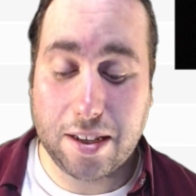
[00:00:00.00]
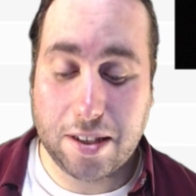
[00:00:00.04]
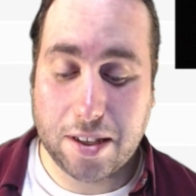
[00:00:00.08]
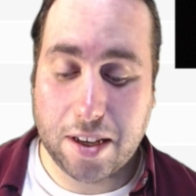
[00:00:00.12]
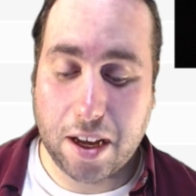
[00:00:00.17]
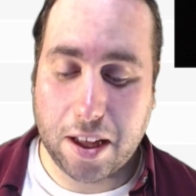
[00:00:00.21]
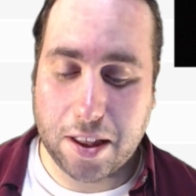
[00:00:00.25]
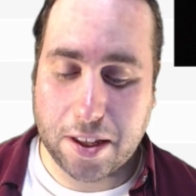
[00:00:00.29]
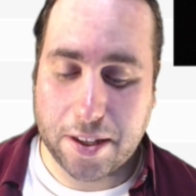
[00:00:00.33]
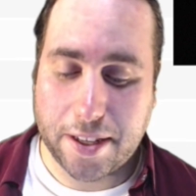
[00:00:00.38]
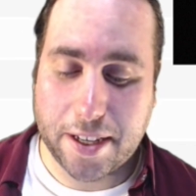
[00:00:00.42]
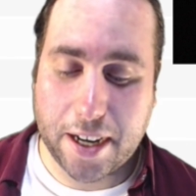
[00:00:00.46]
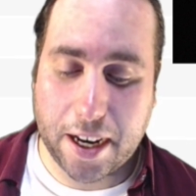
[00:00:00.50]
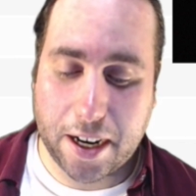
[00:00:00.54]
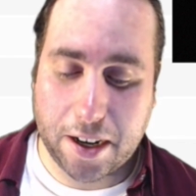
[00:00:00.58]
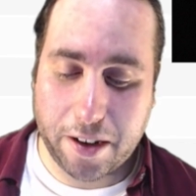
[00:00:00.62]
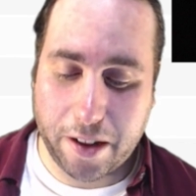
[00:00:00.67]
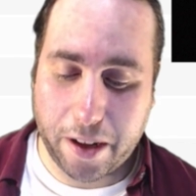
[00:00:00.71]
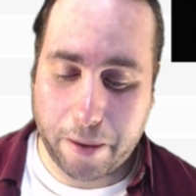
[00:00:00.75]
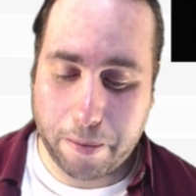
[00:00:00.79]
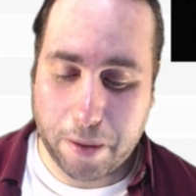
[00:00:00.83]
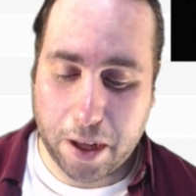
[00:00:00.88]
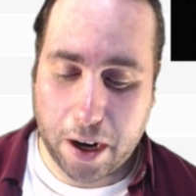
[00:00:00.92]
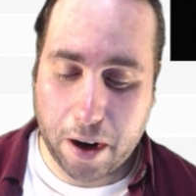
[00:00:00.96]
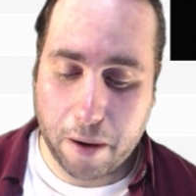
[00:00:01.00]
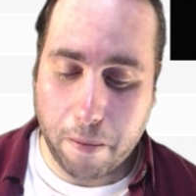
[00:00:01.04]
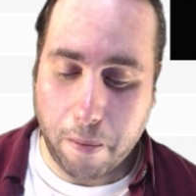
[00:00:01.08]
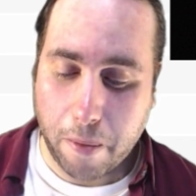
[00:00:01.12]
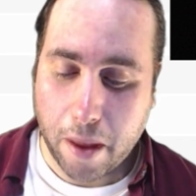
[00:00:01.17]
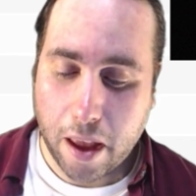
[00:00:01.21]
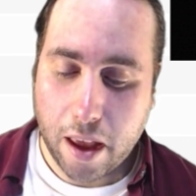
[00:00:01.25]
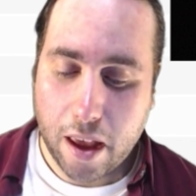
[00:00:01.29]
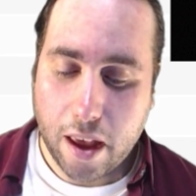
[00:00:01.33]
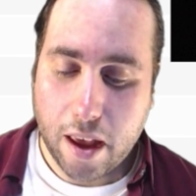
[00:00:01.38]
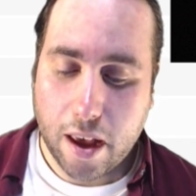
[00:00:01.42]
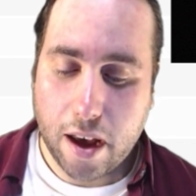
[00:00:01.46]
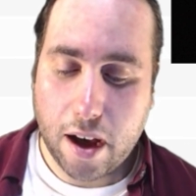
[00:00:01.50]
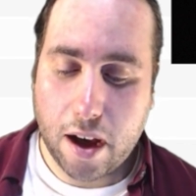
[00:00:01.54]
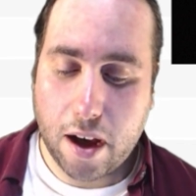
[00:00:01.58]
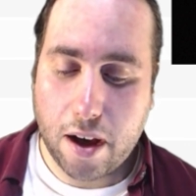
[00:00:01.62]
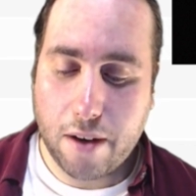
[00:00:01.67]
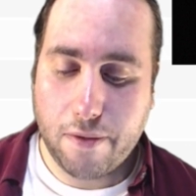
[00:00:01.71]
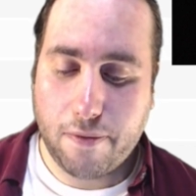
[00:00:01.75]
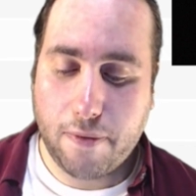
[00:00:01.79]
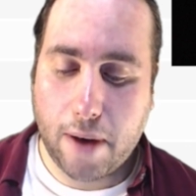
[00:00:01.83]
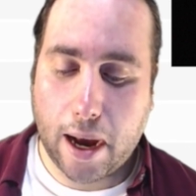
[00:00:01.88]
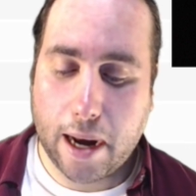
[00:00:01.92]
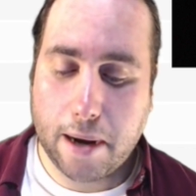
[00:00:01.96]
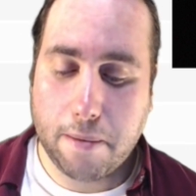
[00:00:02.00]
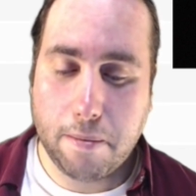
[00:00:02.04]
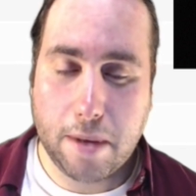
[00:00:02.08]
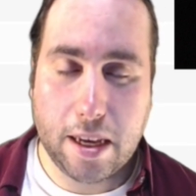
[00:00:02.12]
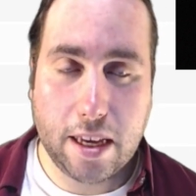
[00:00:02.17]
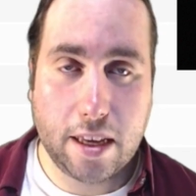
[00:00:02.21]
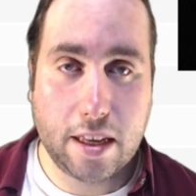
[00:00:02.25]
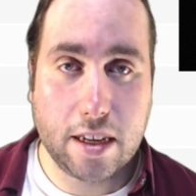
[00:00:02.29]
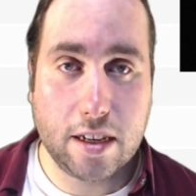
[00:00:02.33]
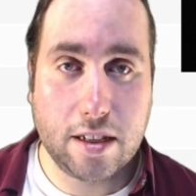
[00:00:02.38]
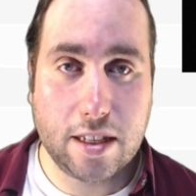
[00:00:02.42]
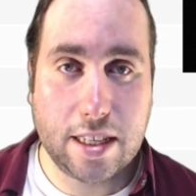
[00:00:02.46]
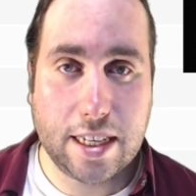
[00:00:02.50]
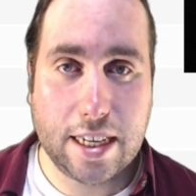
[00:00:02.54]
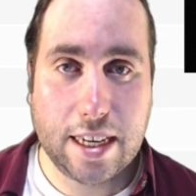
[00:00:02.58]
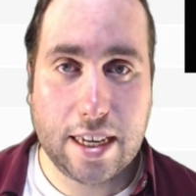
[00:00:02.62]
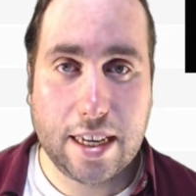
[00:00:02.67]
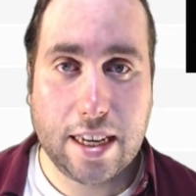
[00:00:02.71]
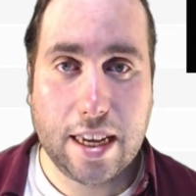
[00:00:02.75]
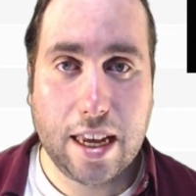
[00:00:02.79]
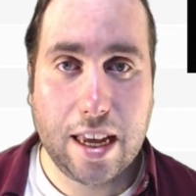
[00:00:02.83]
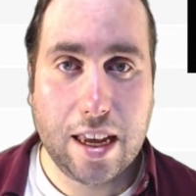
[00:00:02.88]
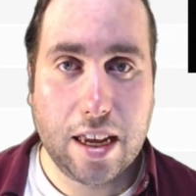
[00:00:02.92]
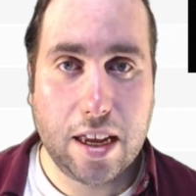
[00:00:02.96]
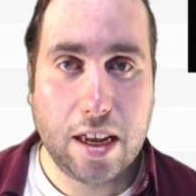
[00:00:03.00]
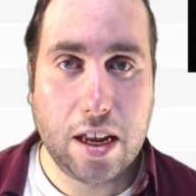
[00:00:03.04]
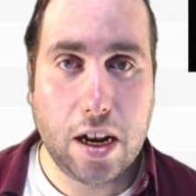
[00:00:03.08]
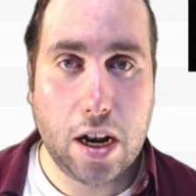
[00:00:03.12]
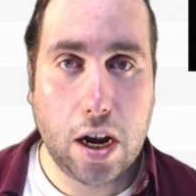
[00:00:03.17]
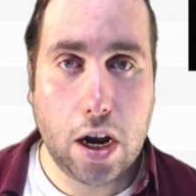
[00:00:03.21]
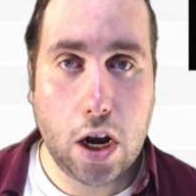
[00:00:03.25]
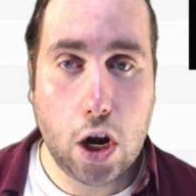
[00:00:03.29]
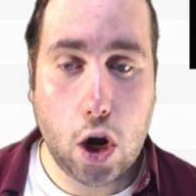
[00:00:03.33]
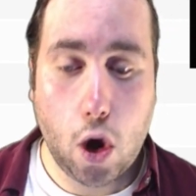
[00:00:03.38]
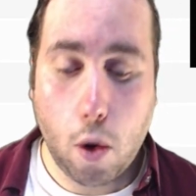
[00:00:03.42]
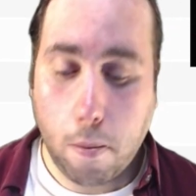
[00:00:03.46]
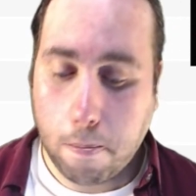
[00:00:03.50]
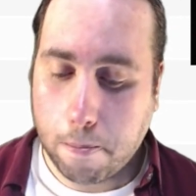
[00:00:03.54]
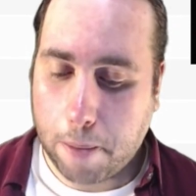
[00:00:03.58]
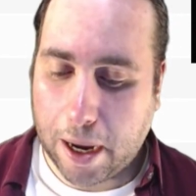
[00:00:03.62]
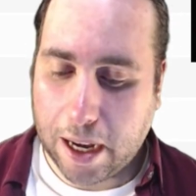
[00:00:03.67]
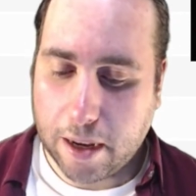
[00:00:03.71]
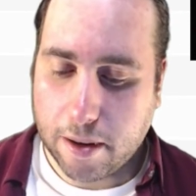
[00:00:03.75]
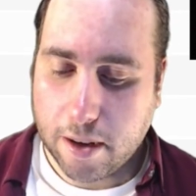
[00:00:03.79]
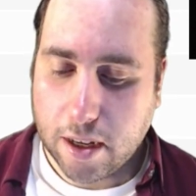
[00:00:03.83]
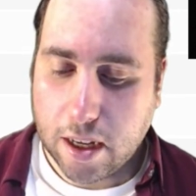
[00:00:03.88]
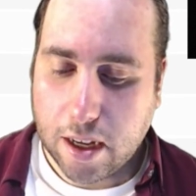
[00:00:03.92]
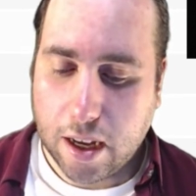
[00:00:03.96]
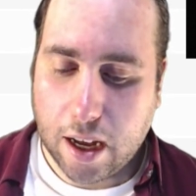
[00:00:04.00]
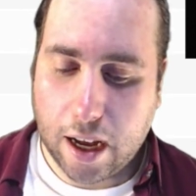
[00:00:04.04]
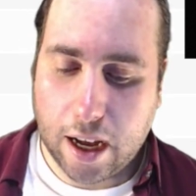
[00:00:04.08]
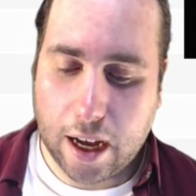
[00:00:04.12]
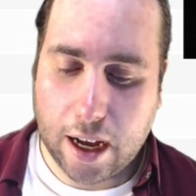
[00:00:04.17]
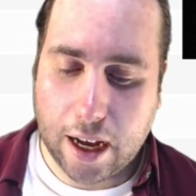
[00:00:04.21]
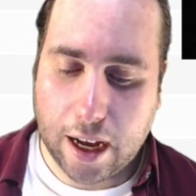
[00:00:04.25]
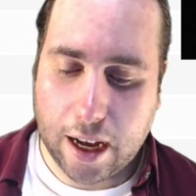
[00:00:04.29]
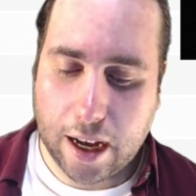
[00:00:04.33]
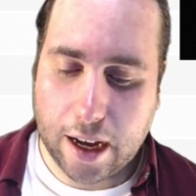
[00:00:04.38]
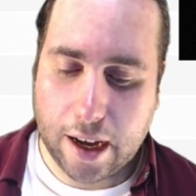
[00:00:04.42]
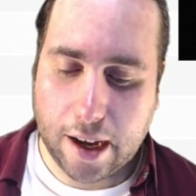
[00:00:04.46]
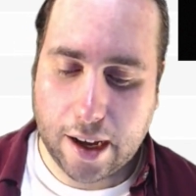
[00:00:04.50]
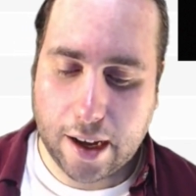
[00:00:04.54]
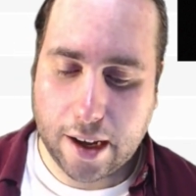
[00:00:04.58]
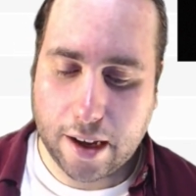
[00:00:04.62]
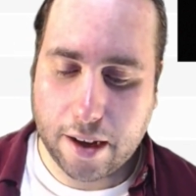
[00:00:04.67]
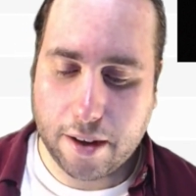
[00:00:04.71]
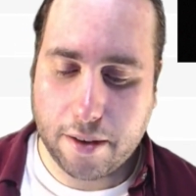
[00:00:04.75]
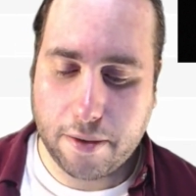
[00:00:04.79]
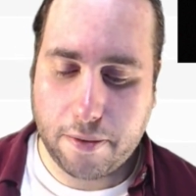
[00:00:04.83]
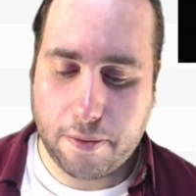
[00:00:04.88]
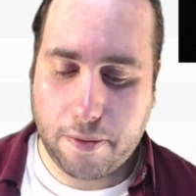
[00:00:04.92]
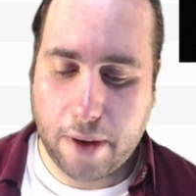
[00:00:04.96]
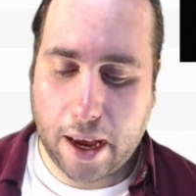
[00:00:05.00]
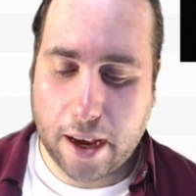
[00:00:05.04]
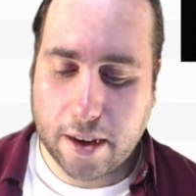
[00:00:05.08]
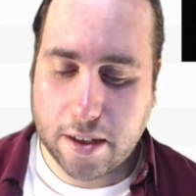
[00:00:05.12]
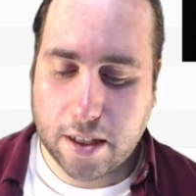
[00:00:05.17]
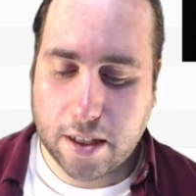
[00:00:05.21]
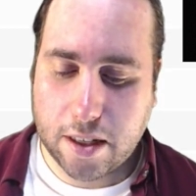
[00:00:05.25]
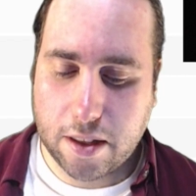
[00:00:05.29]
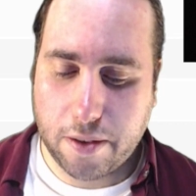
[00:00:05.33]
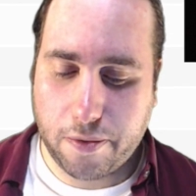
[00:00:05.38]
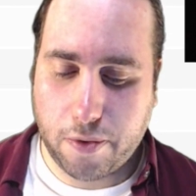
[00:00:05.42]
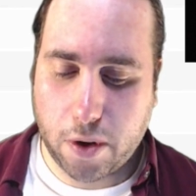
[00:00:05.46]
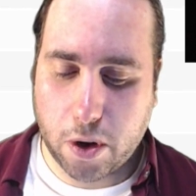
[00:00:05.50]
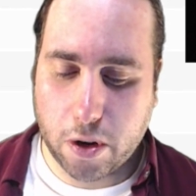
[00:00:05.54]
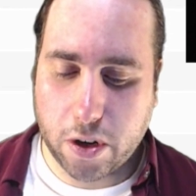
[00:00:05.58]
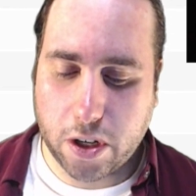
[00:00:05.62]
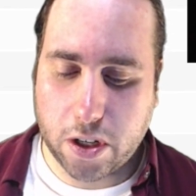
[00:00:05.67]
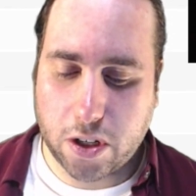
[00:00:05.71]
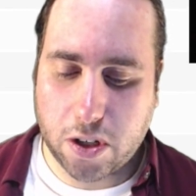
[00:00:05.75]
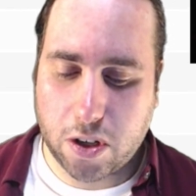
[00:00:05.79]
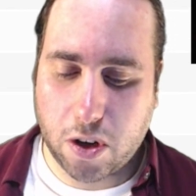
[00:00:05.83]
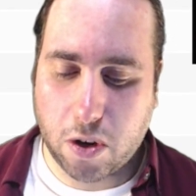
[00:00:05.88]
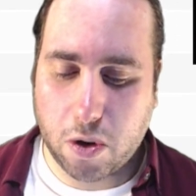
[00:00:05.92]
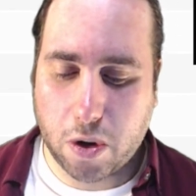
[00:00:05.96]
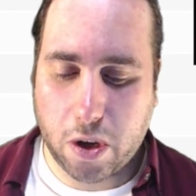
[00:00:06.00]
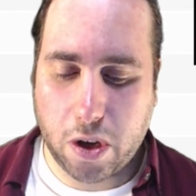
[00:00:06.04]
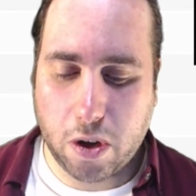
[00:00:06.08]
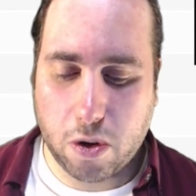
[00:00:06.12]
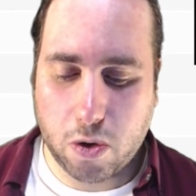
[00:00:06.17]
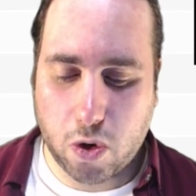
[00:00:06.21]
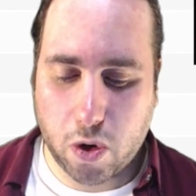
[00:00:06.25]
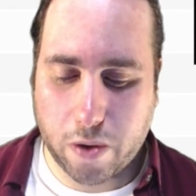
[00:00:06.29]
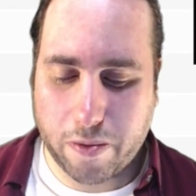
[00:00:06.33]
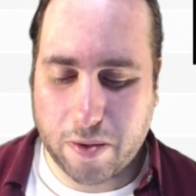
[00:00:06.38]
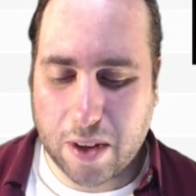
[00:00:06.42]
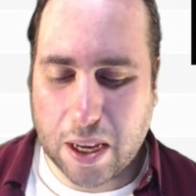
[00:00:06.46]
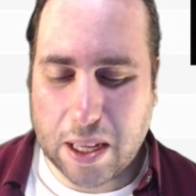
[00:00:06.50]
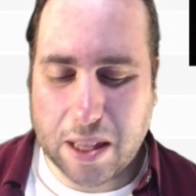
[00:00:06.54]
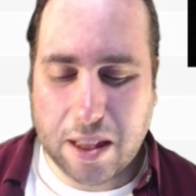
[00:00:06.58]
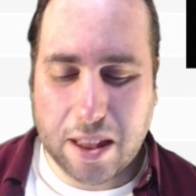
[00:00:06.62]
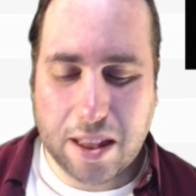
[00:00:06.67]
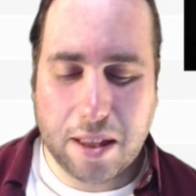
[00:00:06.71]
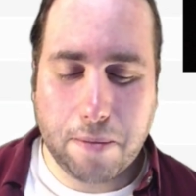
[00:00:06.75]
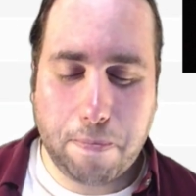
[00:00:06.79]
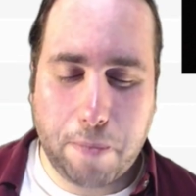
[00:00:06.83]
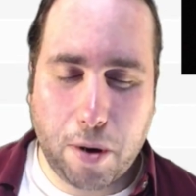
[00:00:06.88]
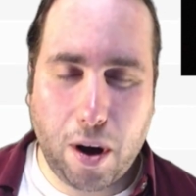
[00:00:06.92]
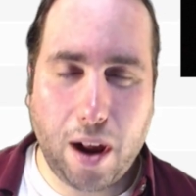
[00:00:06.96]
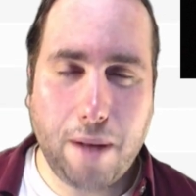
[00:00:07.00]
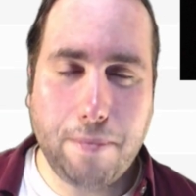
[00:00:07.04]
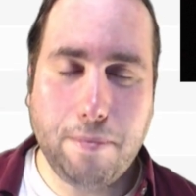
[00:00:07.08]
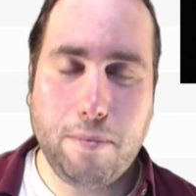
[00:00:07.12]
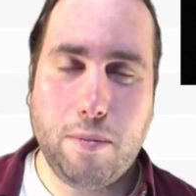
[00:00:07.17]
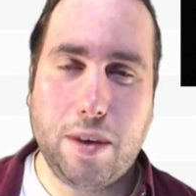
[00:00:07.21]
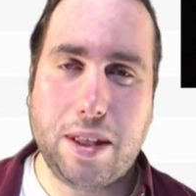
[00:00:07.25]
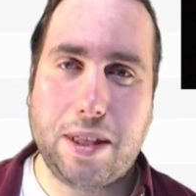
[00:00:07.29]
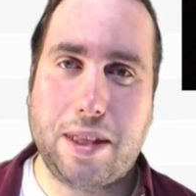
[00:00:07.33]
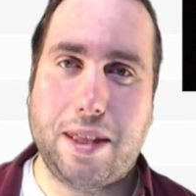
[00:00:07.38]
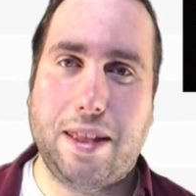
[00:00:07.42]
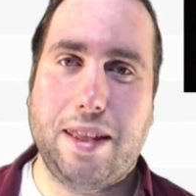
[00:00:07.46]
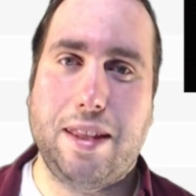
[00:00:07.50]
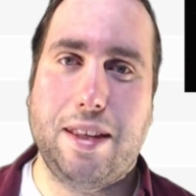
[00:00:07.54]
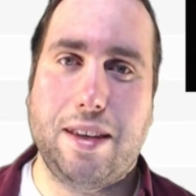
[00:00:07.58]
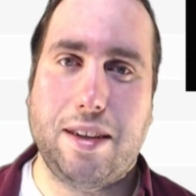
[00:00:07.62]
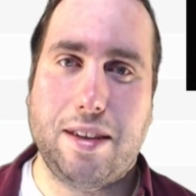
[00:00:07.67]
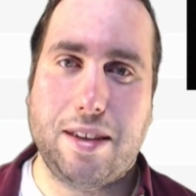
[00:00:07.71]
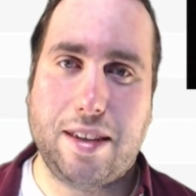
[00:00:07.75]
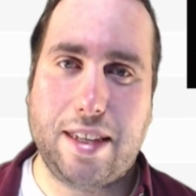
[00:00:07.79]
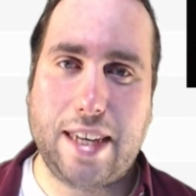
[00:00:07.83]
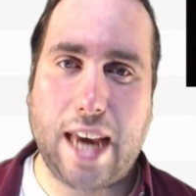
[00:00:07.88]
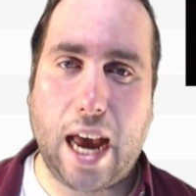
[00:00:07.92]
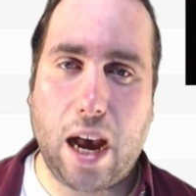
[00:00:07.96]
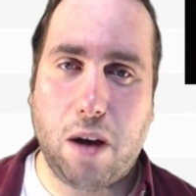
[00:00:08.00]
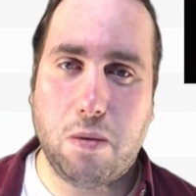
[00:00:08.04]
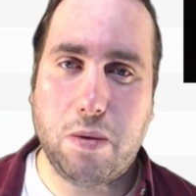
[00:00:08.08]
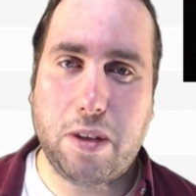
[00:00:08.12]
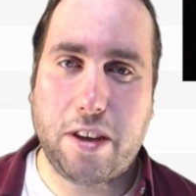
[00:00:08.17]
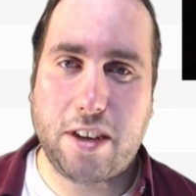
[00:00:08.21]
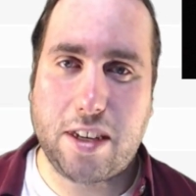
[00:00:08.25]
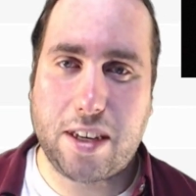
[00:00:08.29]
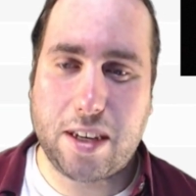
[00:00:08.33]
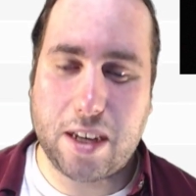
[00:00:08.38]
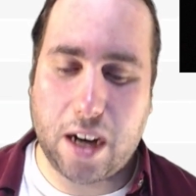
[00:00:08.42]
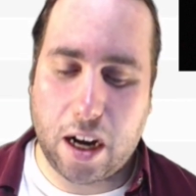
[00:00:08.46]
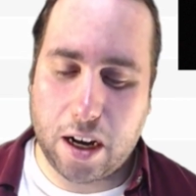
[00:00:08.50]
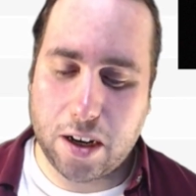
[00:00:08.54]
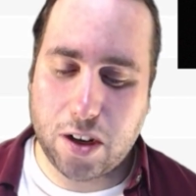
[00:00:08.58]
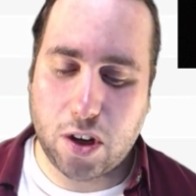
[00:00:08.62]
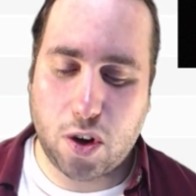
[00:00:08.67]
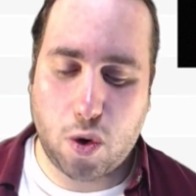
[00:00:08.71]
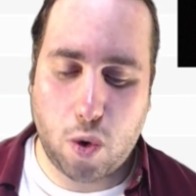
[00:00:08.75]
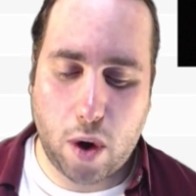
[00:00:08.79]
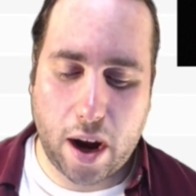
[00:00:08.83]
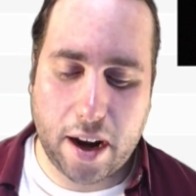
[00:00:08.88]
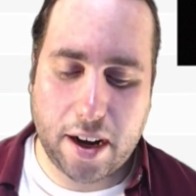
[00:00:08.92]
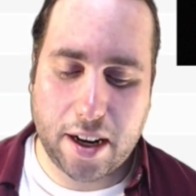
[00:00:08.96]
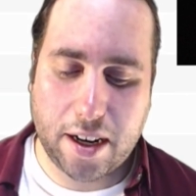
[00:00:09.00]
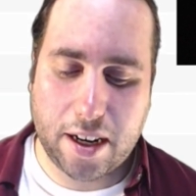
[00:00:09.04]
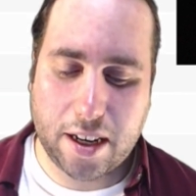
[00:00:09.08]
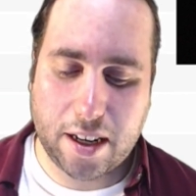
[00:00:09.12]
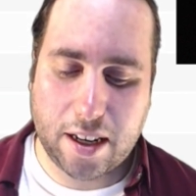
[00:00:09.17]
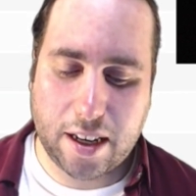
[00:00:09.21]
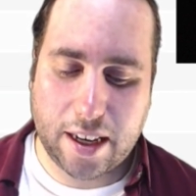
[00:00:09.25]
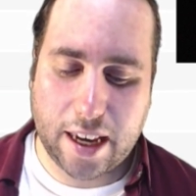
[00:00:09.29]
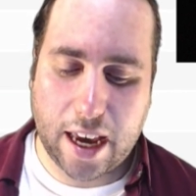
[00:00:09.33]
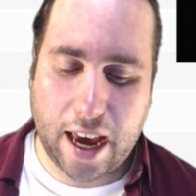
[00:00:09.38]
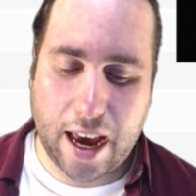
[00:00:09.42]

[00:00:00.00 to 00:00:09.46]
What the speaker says: saw the title up there. Find Me Guilty? Nope. Fast and the Furious Tokyo Drift. The problem with counting uncredited